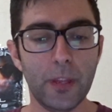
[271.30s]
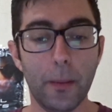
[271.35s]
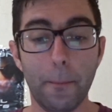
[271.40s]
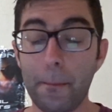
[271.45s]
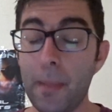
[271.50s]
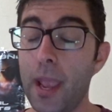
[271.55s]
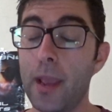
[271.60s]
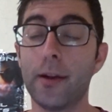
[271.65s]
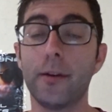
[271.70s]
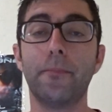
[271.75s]

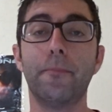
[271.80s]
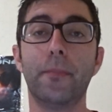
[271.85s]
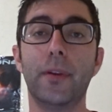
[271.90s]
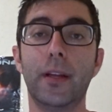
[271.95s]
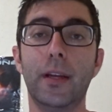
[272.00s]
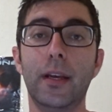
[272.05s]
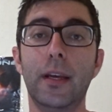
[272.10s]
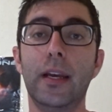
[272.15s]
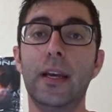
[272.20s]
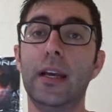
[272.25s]
Man,
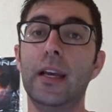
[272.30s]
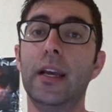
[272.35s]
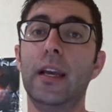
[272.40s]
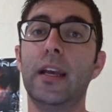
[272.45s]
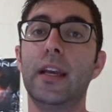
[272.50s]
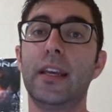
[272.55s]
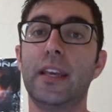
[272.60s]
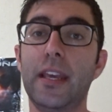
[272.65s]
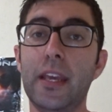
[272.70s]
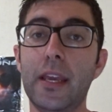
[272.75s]

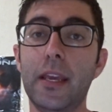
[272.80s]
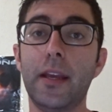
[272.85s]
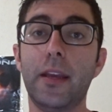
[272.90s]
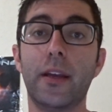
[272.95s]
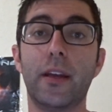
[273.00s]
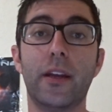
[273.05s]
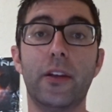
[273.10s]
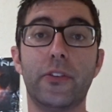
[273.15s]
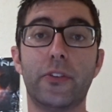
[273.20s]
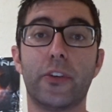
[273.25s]

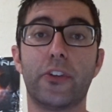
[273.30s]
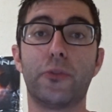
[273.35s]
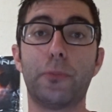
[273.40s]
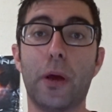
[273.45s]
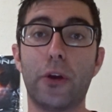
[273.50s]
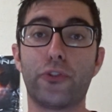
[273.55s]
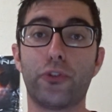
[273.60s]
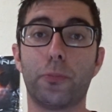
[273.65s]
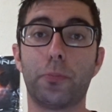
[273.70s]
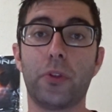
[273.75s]
he is a
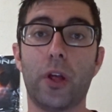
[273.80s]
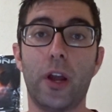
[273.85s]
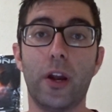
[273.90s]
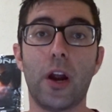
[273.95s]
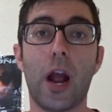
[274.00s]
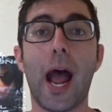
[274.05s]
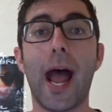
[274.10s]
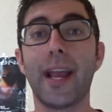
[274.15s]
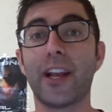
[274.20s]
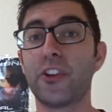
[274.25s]
special
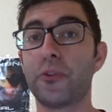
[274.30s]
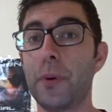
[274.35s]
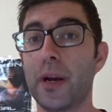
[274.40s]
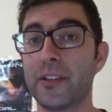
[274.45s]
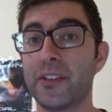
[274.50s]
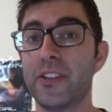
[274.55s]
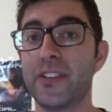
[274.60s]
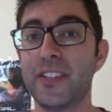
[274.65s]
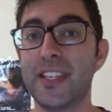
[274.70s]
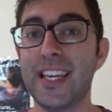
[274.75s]
player. I expect
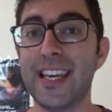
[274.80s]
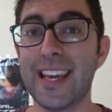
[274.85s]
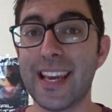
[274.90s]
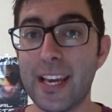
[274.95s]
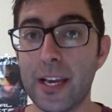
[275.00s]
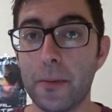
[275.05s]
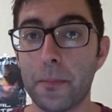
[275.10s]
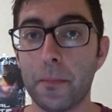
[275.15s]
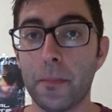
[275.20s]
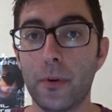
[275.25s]
to see
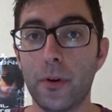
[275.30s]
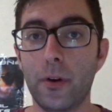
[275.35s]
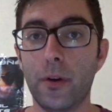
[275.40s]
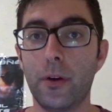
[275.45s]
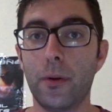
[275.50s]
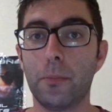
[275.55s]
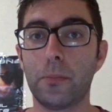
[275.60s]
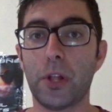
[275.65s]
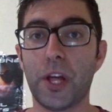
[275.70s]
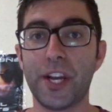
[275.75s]
him
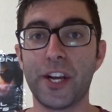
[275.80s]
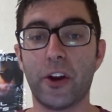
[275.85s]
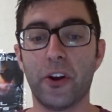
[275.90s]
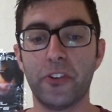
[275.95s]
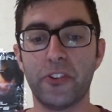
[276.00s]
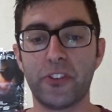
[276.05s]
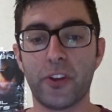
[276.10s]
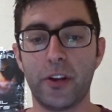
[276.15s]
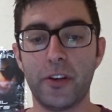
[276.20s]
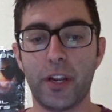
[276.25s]
playing
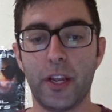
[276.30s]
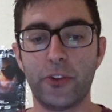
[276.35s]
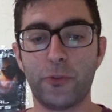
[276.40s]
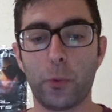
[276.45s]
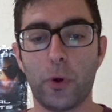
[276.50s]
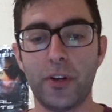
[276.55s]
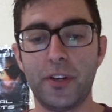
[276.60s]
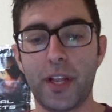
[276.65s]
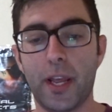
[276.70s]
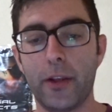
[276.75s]
on Sundays
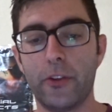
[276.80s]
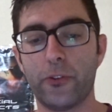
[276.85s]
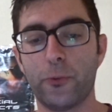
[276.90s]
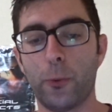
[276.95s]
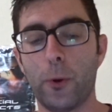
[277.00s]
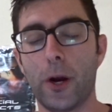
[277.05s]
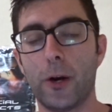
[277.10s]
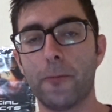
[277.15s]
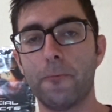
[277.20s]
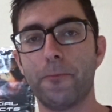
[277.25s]
one day as
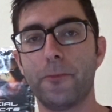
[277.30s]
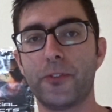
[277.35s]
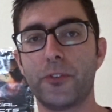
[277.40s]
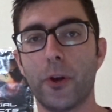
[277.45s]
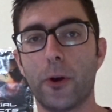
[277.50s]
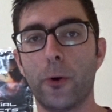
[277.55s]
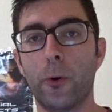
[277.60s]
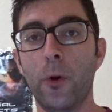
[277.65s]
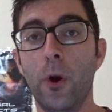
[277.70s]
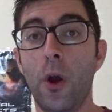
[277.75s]
well.
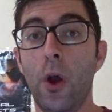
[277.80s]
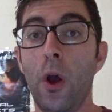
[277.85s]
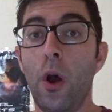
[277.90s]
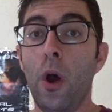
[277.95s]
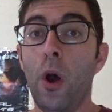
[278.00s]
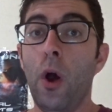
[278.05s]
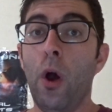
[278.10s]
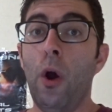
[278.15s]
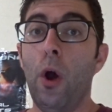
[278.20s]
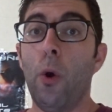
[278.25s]
So
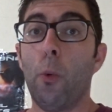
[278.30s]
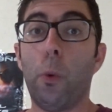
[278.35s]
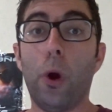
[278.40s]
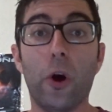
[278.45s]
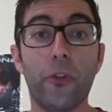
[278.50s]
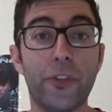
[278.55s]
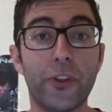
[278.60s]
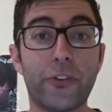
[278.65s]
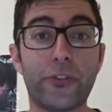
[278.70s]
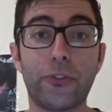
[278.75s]

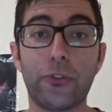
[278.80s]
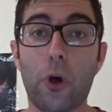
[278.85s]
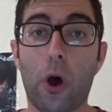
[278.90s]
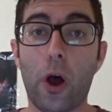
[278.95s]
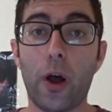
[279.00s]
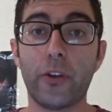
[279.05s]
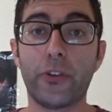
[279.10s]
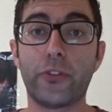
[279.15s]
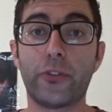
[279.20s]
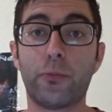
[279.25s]
while this
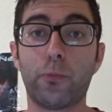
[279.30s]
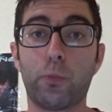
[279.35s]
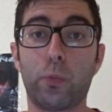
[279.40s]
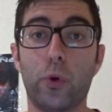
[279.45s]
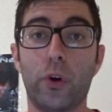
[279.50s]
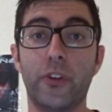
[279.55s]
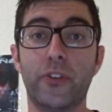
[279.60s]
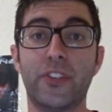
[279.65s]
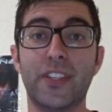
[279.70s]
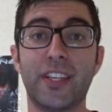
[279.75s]
loss
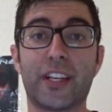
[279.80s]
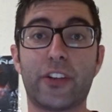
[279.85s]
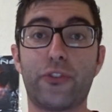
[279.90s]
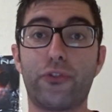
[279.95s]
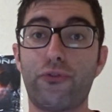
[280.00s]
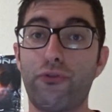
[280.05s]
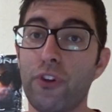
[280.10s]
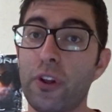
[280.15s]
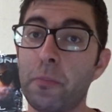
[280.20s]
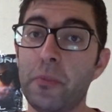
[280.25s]
was
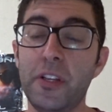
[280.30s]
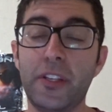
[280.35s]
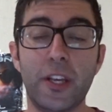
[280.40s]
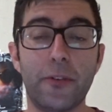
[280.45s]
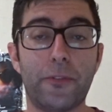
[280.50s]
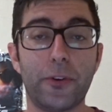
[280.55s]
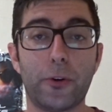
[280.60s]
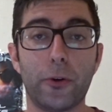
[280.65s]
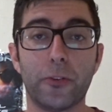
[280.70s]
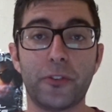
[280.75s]
extremely
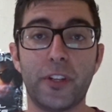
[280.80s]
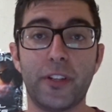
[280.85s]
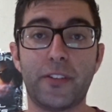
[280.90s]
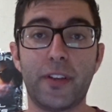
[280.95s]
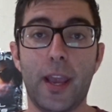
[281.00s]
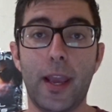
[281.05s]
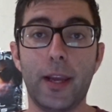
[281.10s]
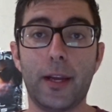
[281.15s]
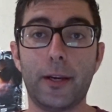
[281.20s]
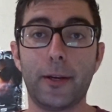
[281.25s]
difficult to
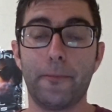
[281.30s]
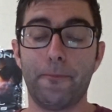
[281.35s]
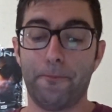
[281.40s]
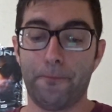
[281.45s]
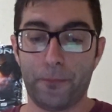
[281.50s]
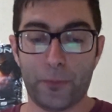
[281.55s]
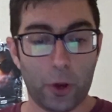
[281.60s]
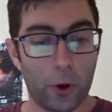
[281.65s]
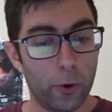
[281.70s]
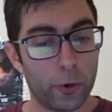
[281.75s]
take,
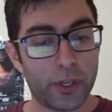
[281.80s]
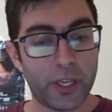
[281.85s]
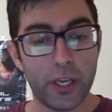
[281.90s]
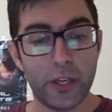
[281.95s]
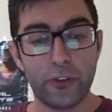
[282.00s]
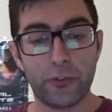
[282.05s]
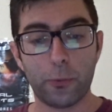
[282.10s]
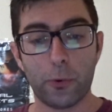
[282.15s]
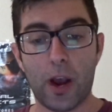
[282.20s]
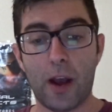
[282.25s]
the
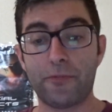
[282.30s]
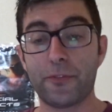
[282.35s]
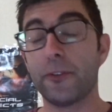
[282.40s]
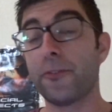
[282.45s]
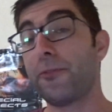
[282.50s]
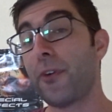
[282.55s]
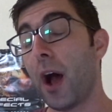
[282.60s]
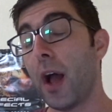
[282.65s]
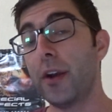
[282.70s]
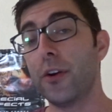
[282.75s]
Hokies will have to
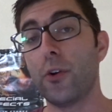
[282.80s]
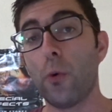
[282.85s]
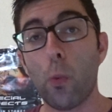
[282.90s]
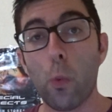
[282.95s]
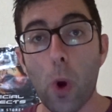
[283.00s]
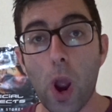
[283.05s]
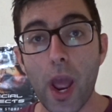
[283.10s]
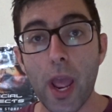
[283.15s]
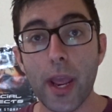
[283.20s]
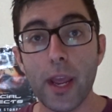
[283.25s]
find a
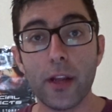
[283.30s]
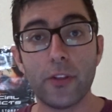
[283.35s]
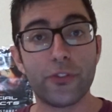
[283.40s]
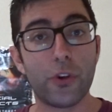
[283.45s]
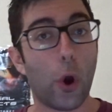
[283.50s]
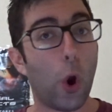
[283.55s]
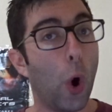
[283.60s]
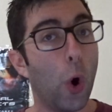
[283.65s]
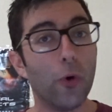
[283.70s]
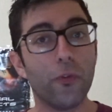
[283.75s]
way
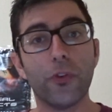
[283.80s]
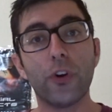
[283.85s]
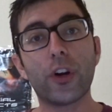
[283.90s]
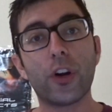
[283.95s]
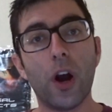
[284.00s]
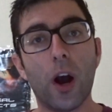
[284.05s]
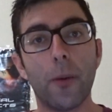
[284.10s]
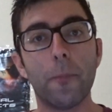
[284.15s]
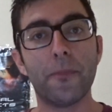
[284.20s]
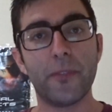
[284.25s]
to
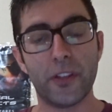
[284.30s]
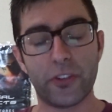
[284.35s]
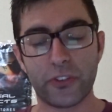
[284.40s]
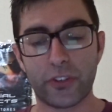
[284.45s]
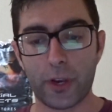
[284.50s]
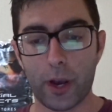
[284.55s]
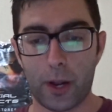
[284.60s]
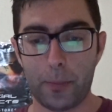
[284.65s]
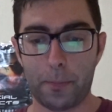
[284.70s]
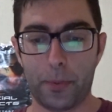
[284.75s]
overcome this
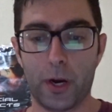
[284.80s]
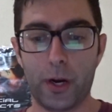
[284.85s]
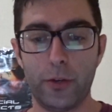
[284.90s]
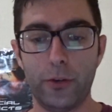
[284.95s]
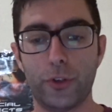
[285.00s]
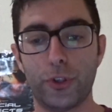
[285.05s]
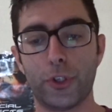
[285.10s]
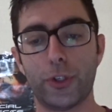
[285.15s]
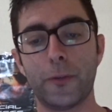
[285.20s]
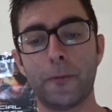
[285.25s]
gut
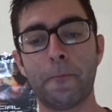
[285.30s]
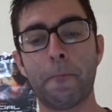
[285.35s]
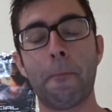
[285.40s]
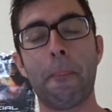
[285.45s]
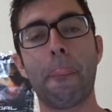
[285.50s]
punch